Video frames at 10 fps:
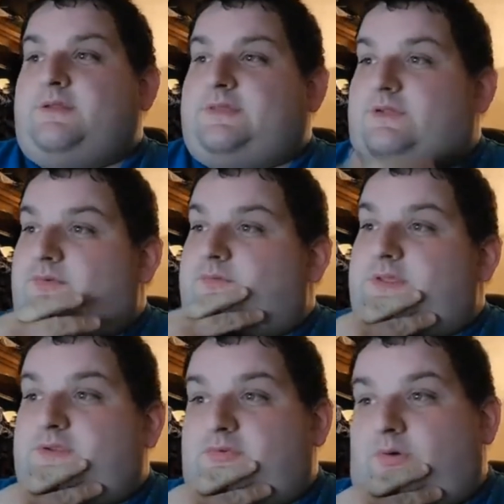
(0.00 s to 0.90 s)
They don't
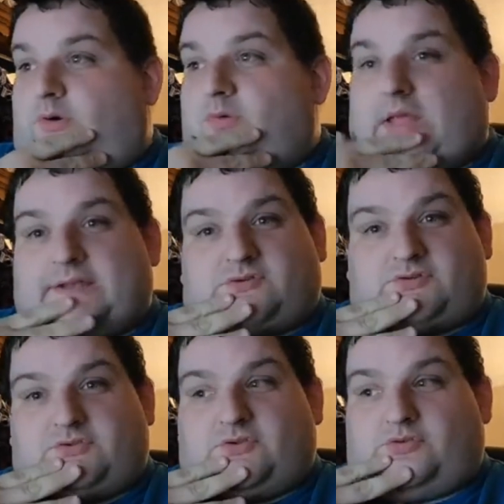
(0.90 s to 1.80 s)
really do a whole lot in
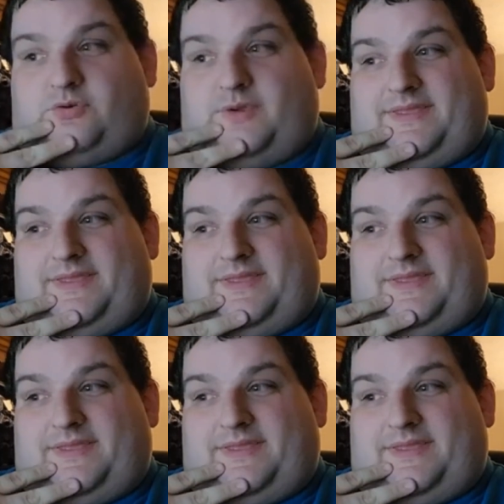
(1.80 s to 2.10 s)
terms of the story.